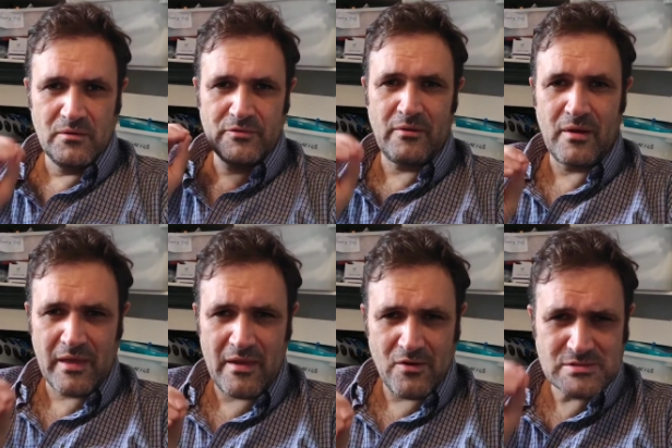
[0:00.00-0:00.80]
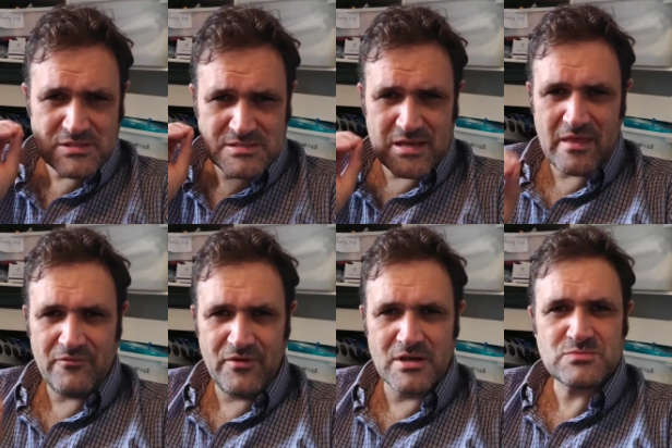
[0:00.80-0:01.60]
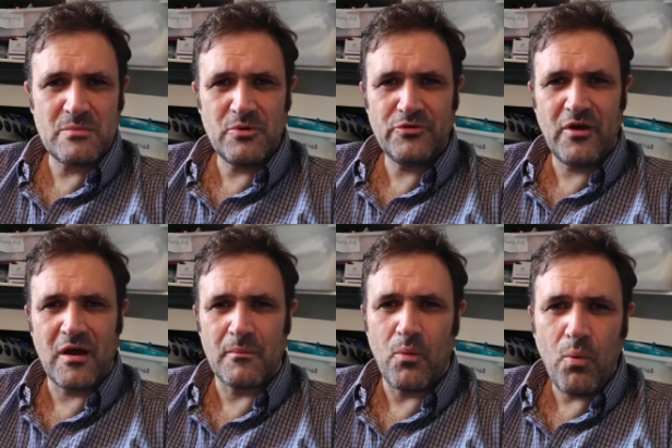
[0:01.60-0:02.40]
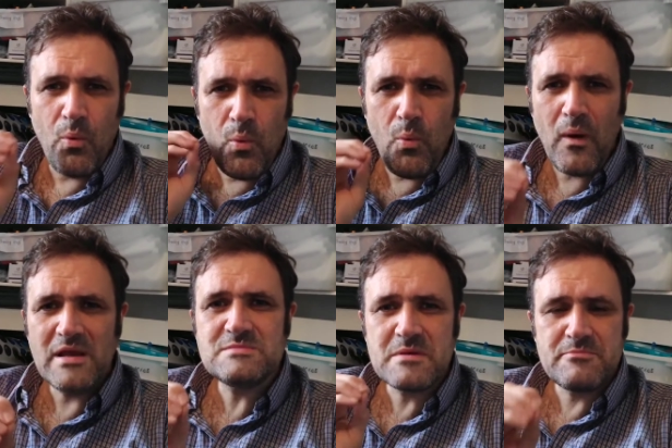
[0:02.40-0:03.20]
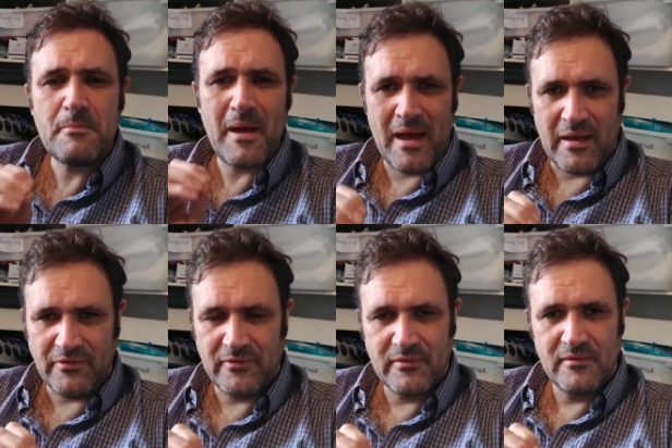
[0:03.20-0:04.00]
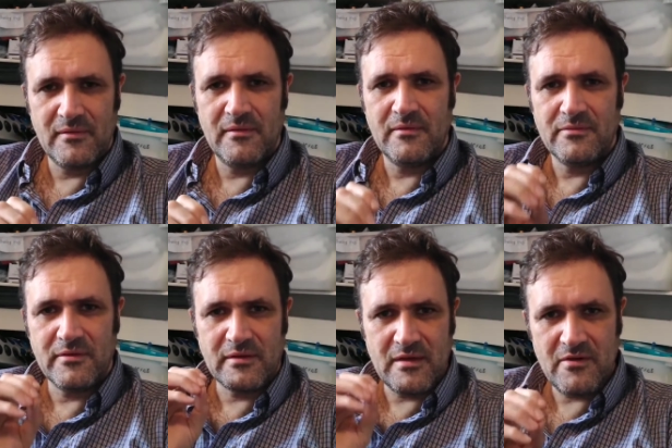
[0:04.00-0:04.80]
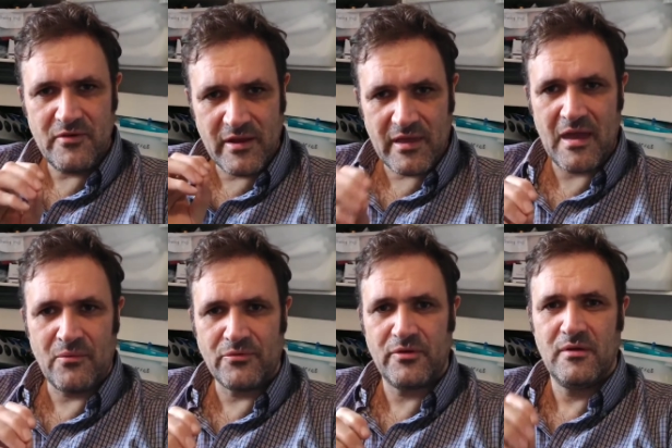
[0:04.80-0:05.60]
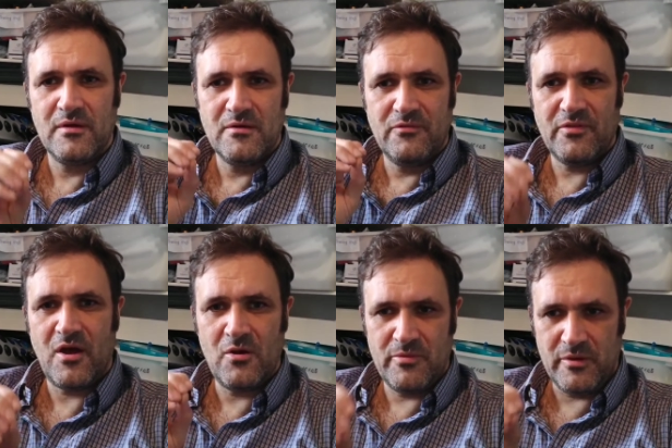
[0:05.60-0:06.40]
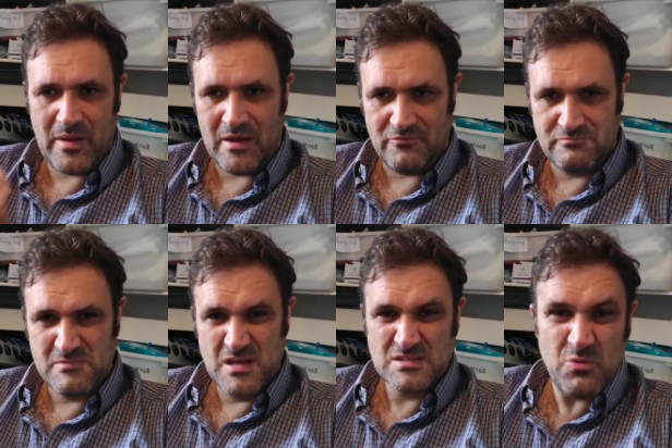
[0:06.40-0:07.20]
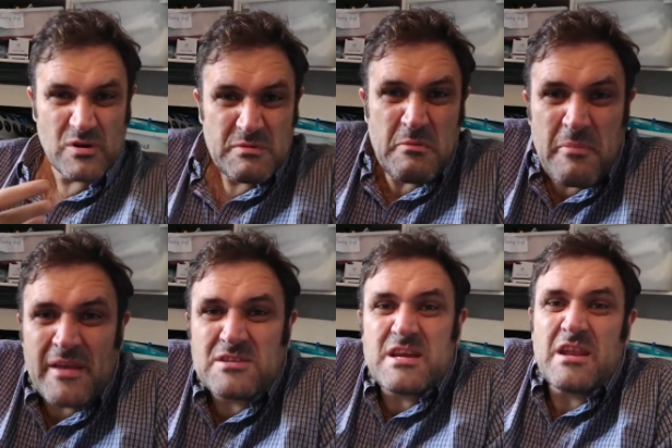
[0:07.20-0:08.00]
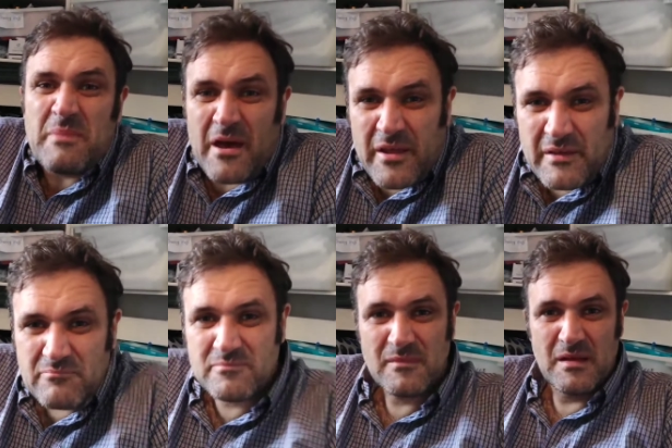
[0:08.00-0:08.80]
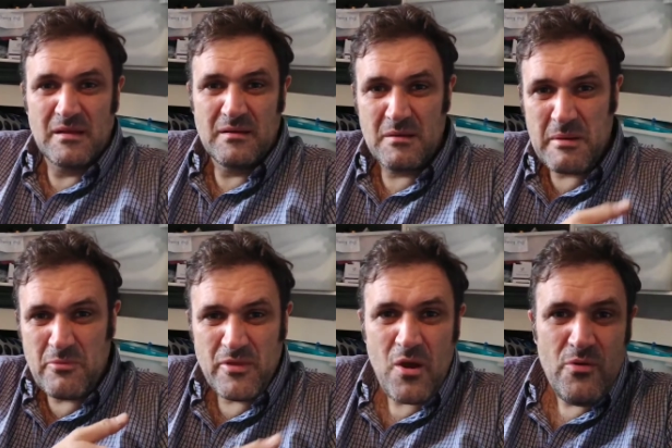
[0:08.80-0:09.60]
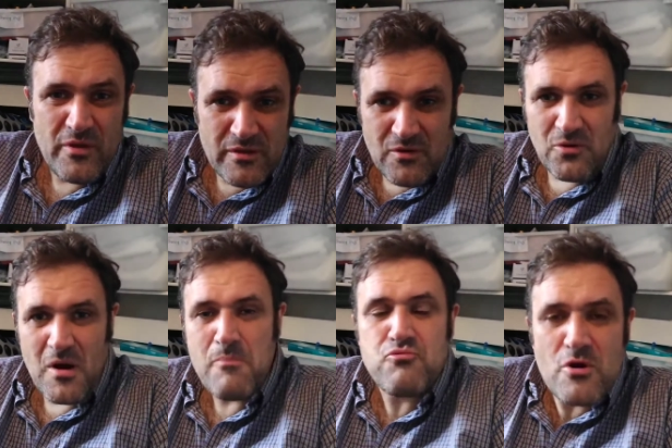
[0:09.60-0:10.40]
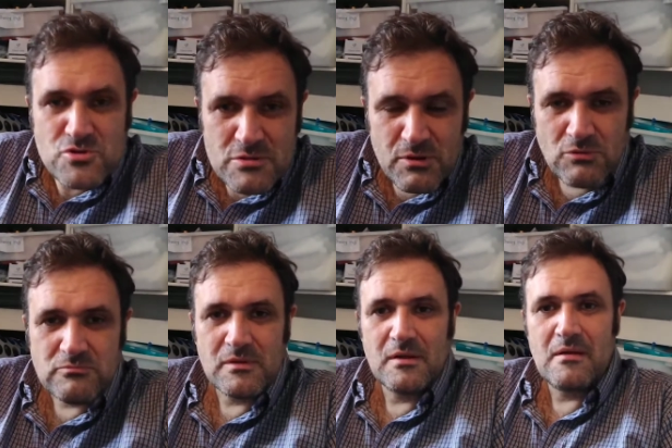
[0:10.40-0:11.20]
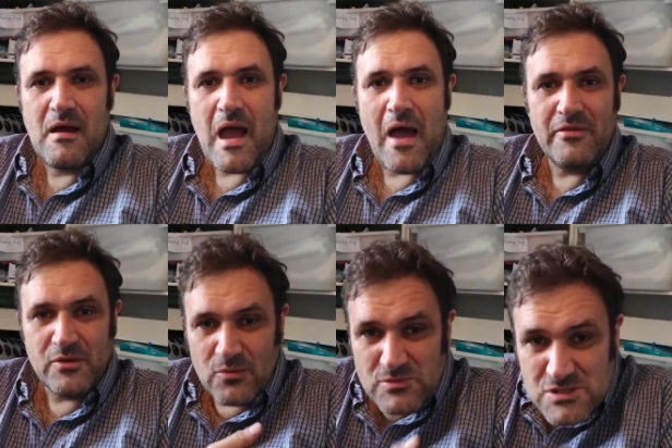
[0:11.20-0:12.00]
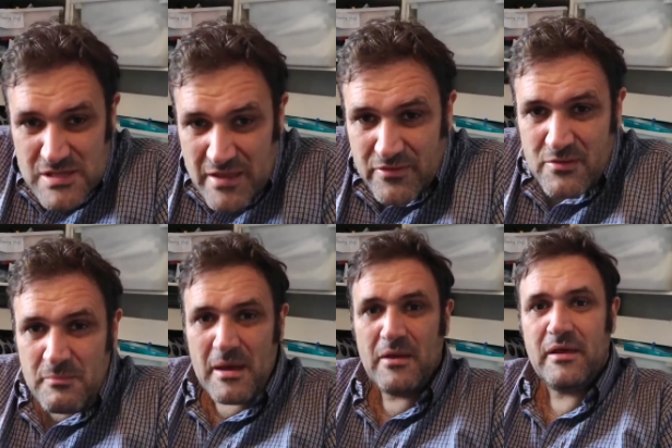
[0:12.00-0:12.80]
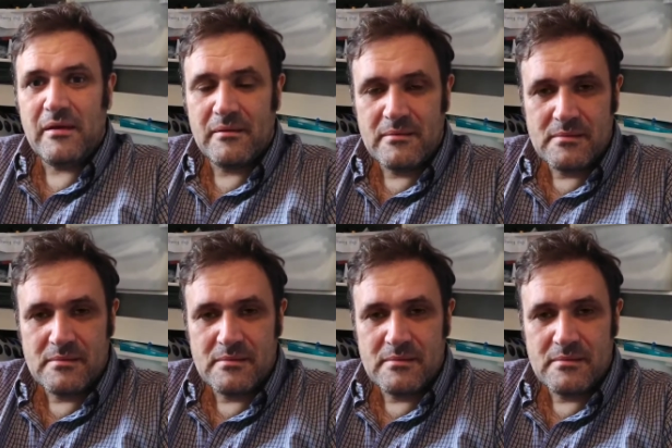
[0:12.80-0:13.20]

So again, I'll just say that verse one more time. Always be prepared to give an account for the hope that you have. So always be prepared to chat about it. People know that you're approachable and that you'll chat to them about it,